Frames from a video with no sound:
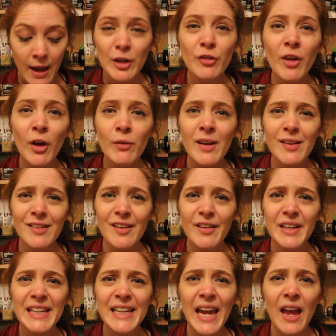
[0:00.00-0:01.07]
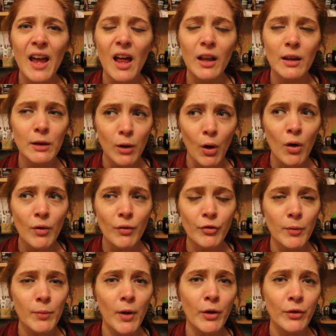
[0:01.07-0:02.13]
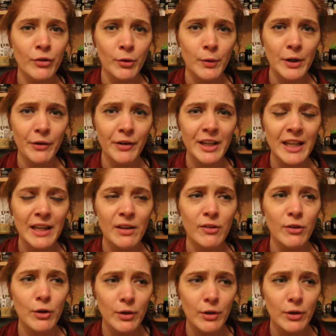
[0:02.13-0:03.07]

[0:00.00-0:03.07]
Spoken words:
You don't necessarily get a lot from those two ingredients.